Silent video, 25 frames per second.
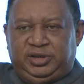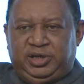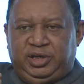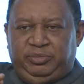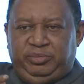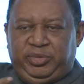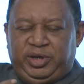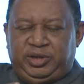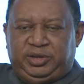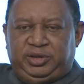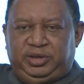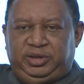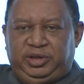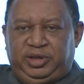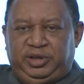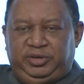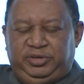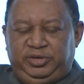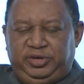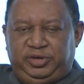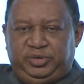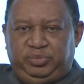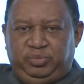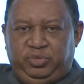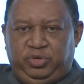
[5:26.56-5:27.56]
I met here
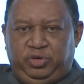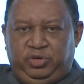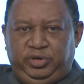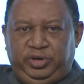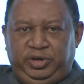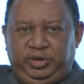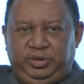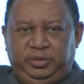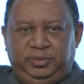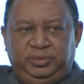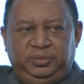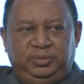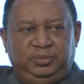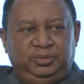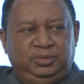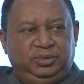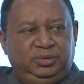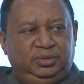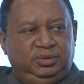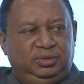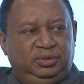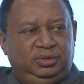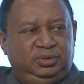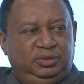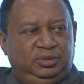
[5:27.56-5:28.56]
this morning
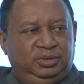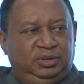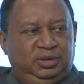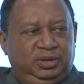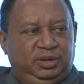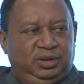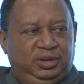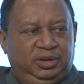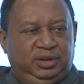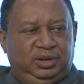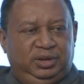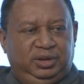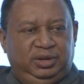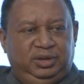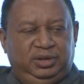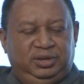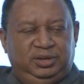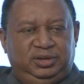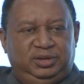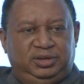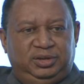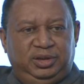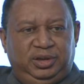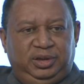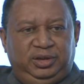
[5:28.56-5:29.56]

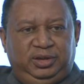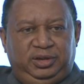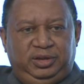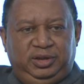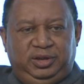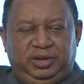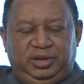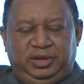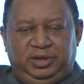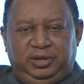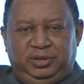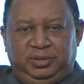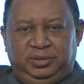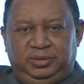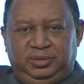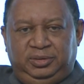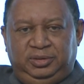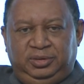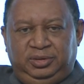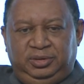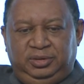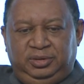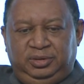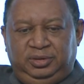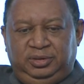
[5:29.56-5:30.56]
said
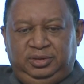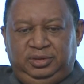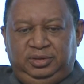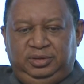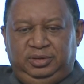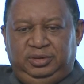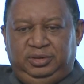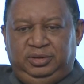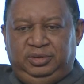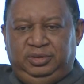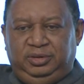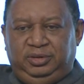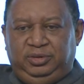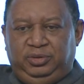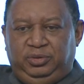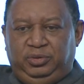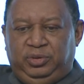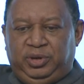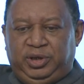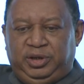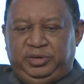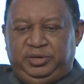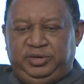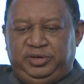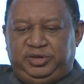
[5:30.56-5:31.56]

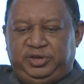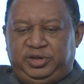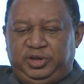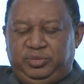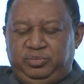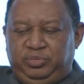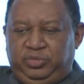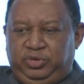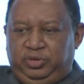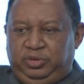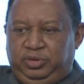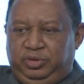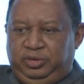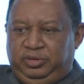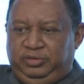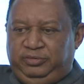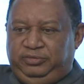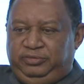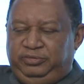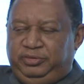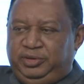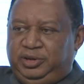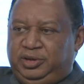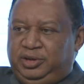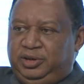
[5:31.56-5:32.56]
you are the symbol
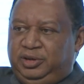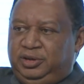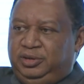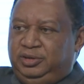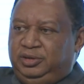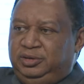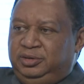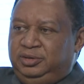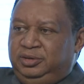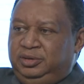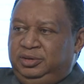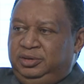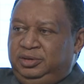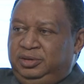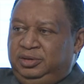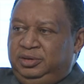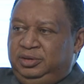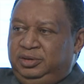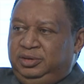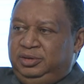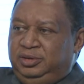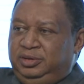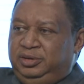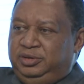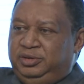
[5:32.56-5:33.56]
of
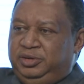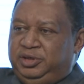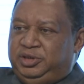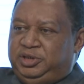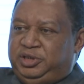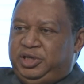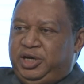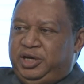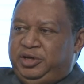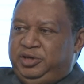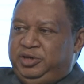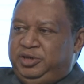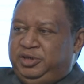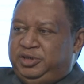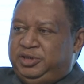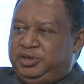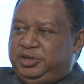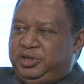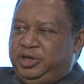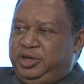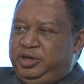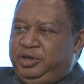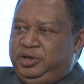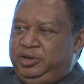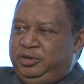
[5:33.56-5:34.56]
the Chinese
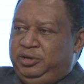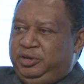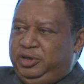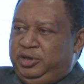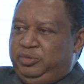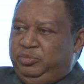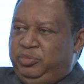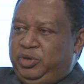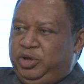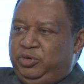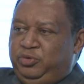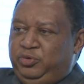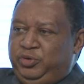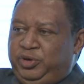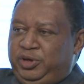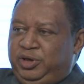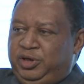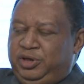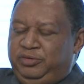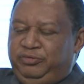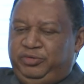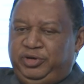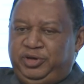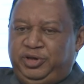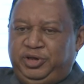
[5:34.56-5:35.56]
saying that may we
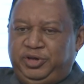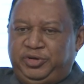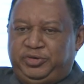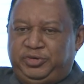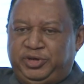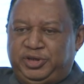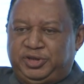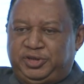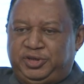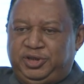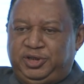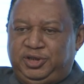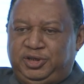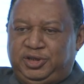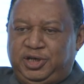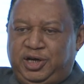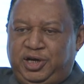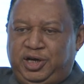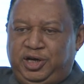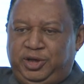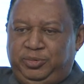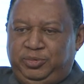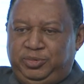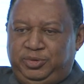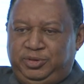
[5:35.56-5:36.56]
live in interesting
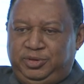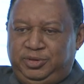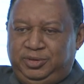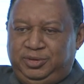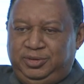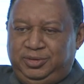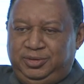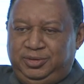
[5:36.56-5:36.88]
times.